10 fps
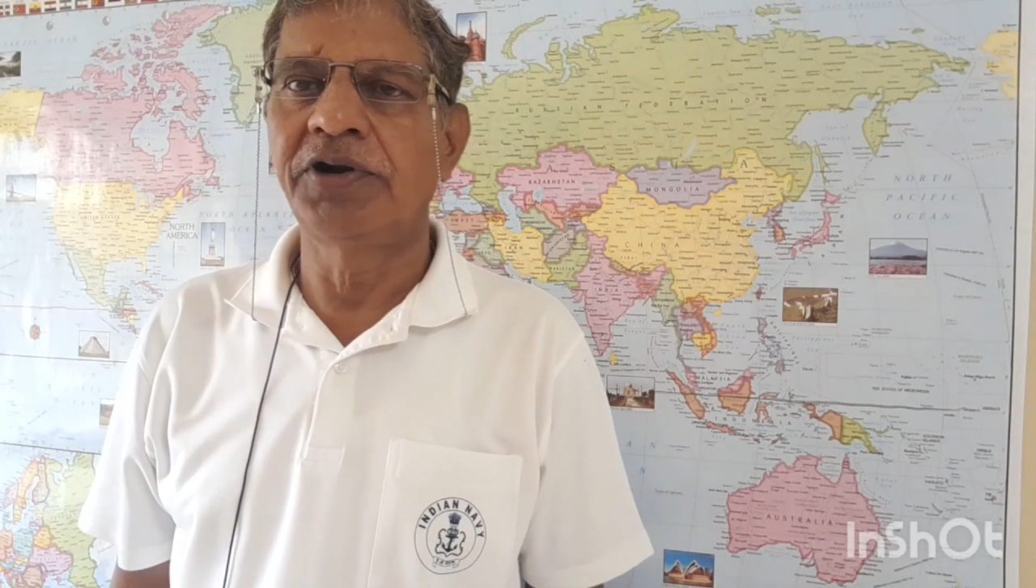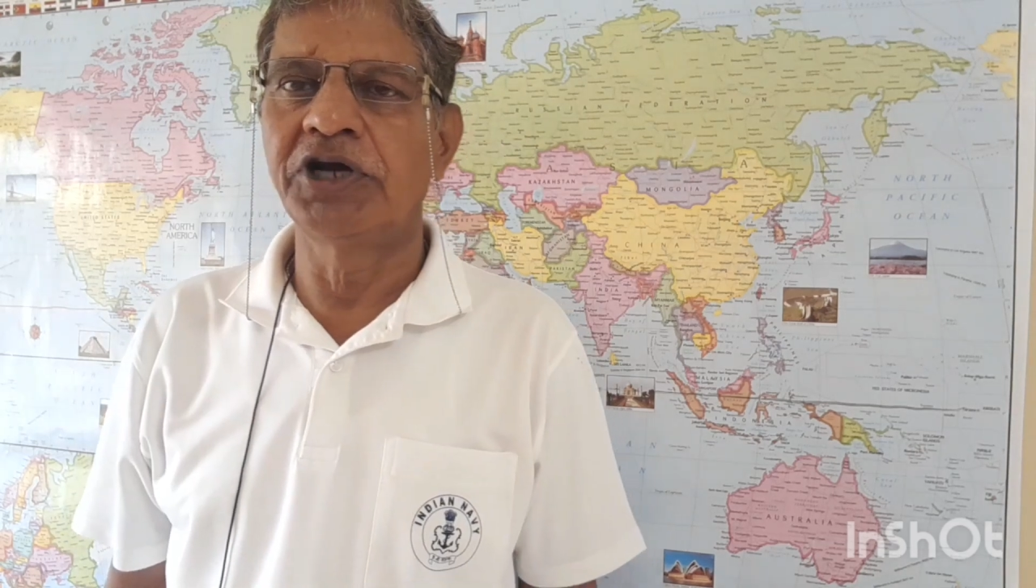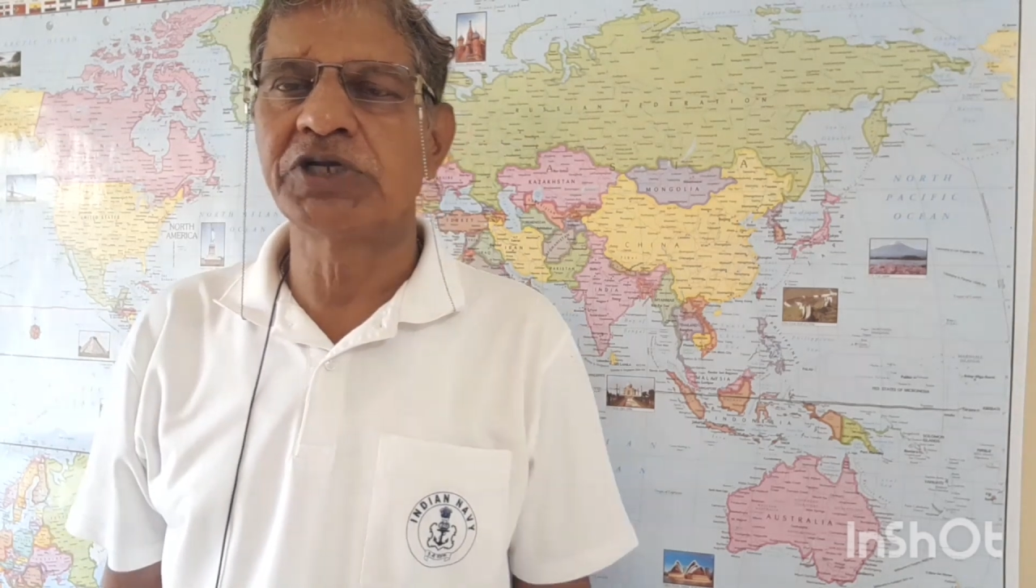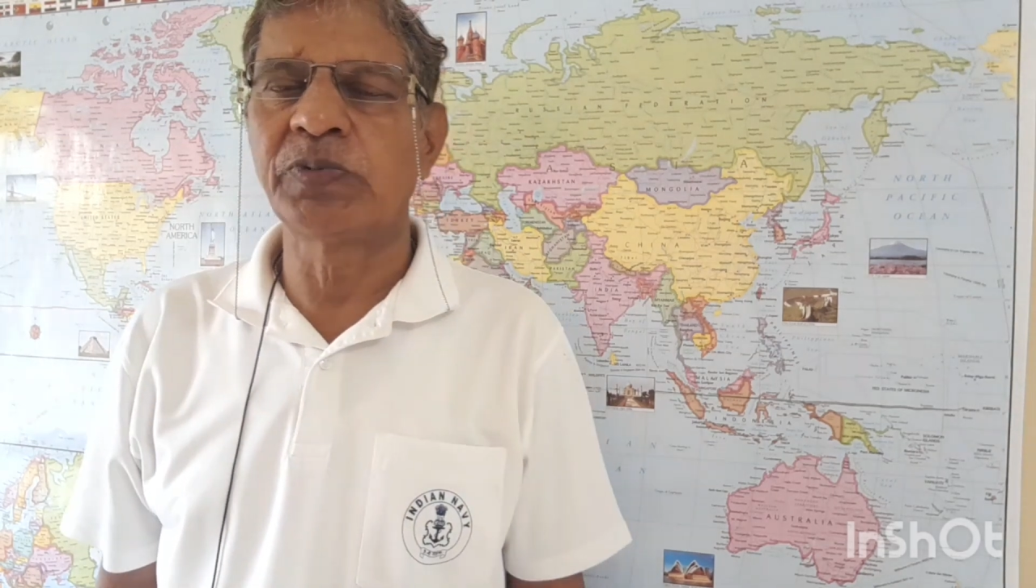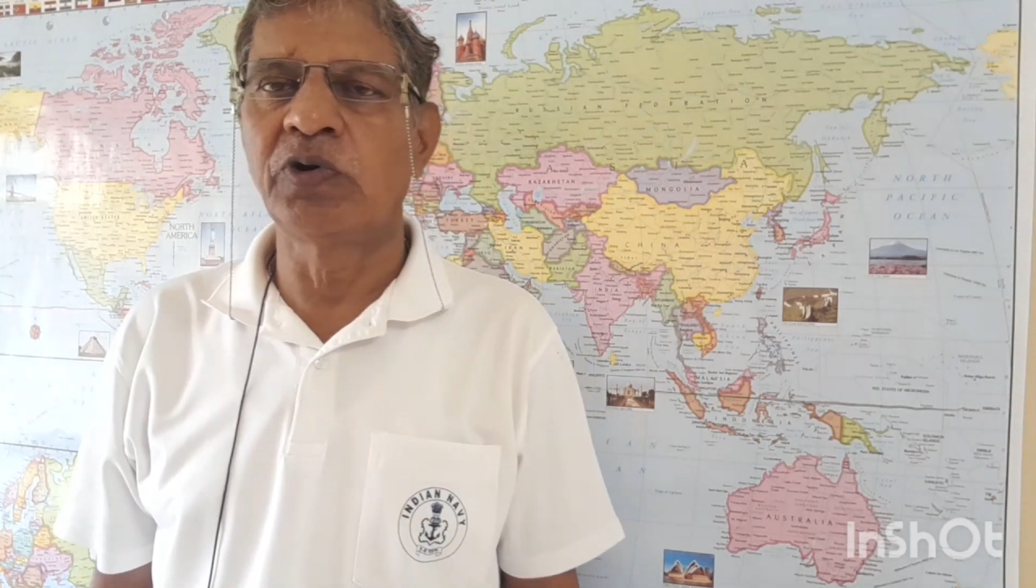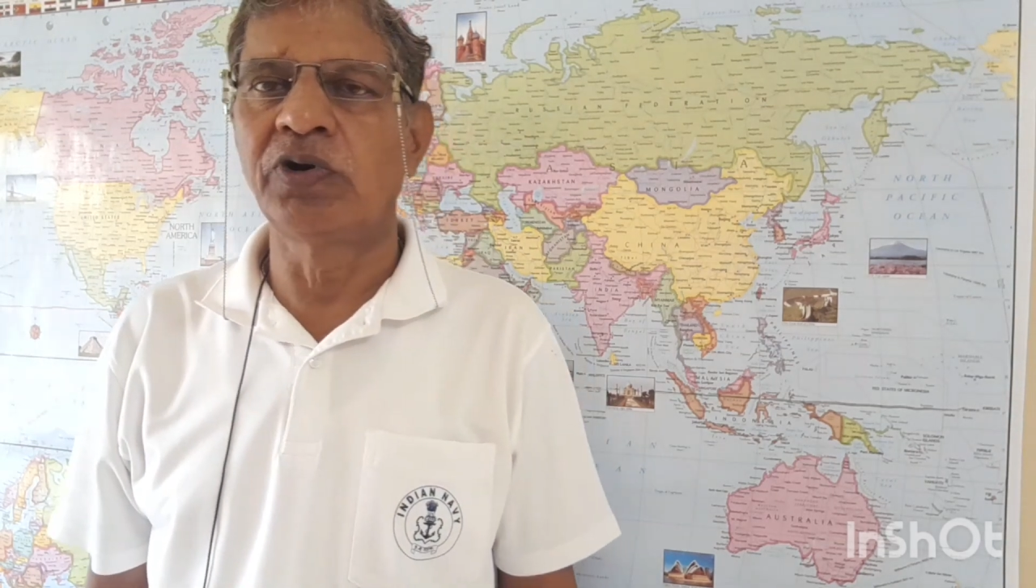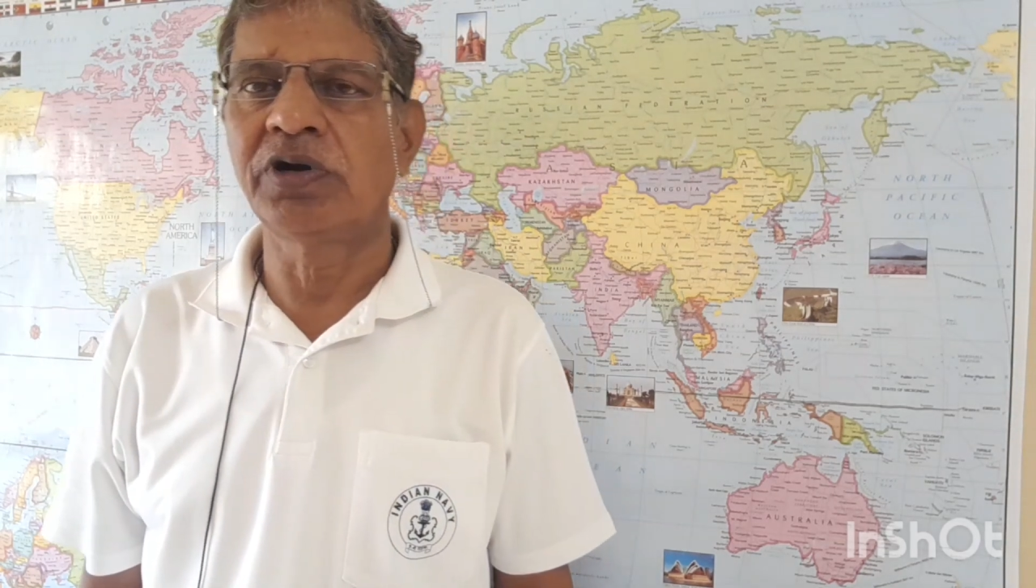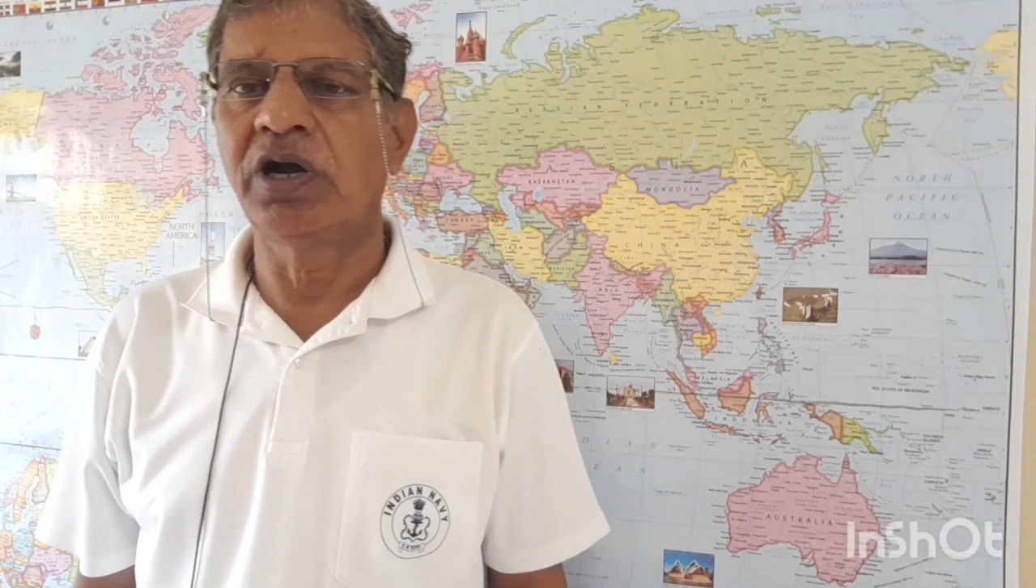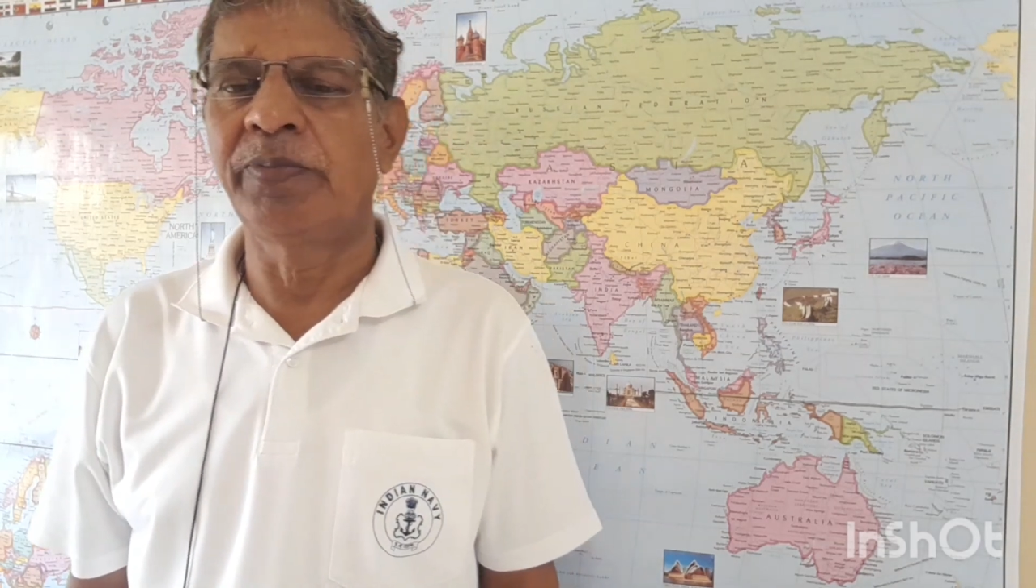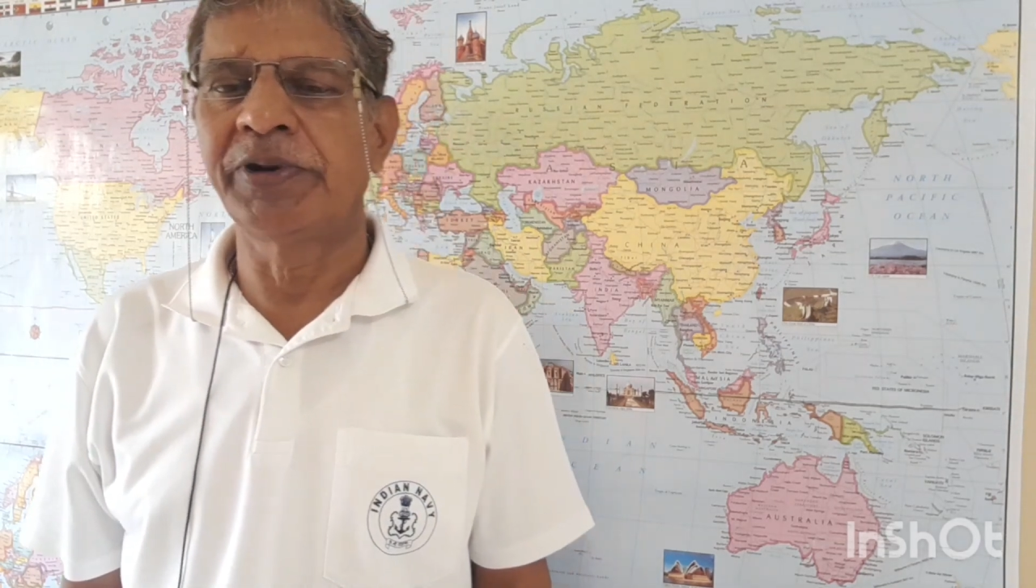
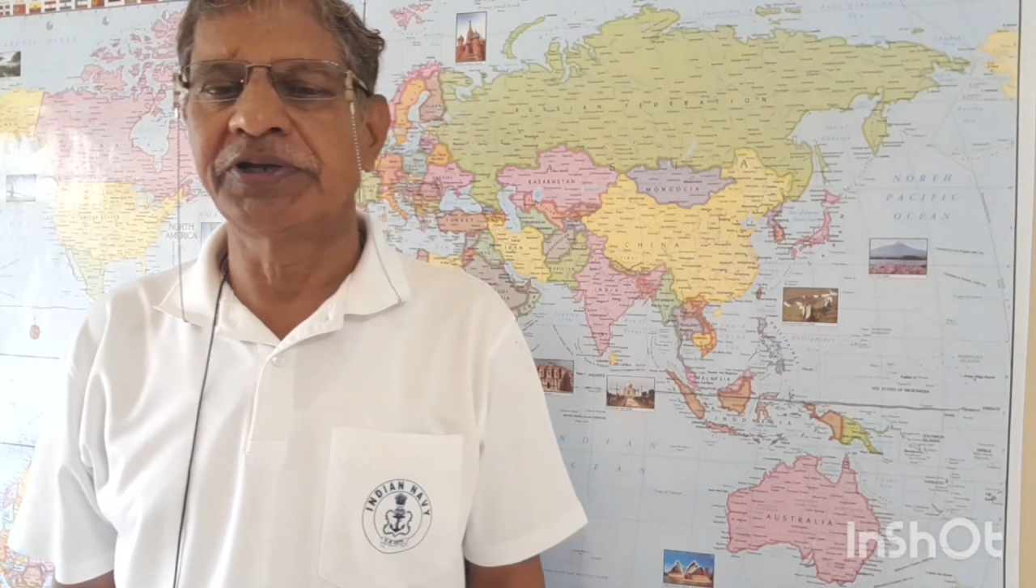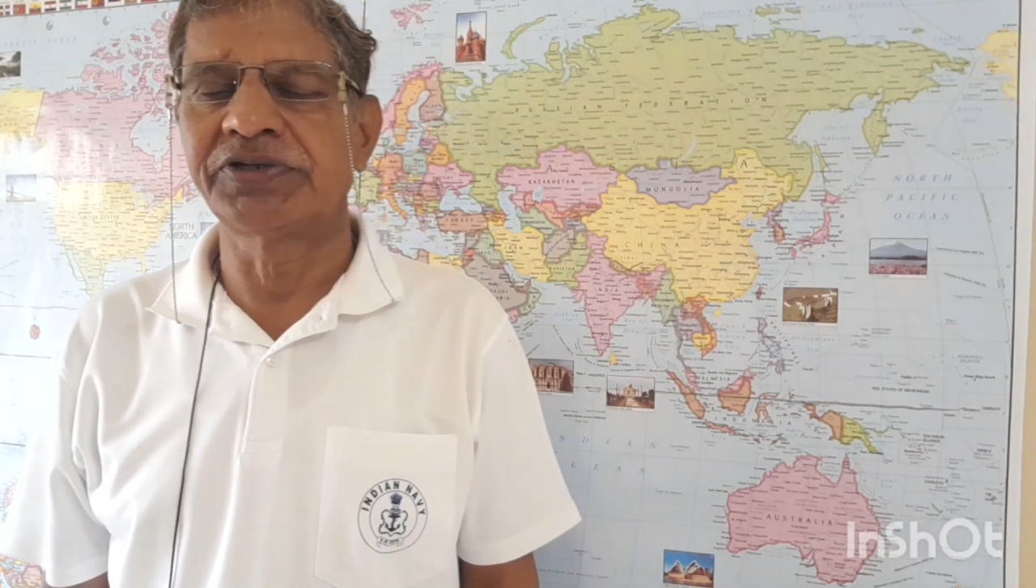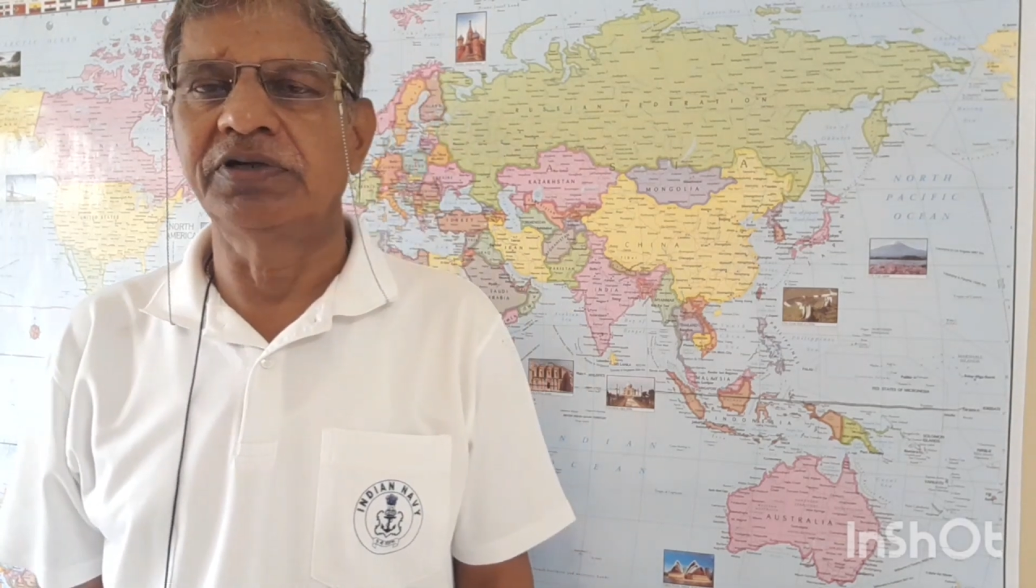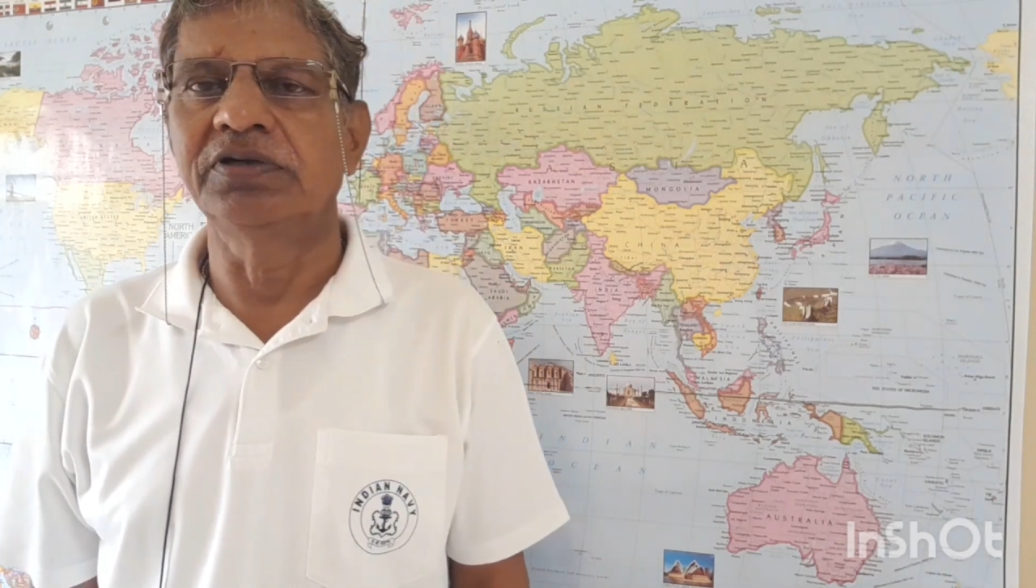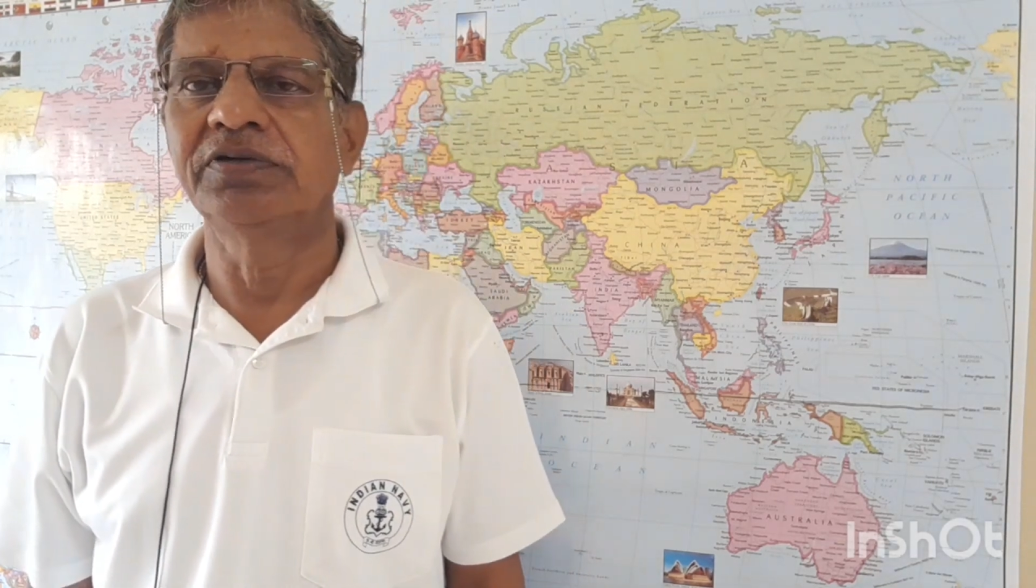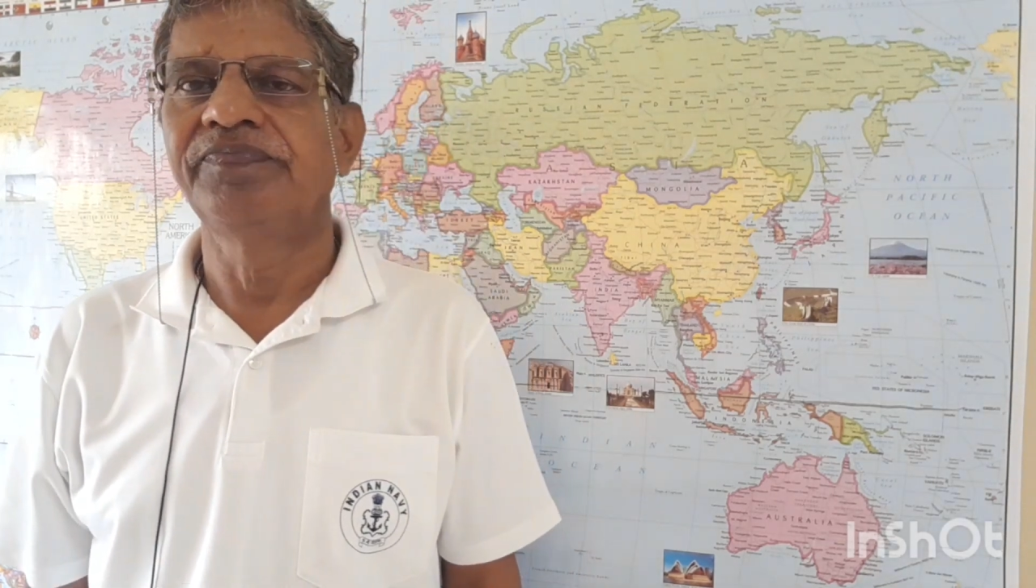transport operation.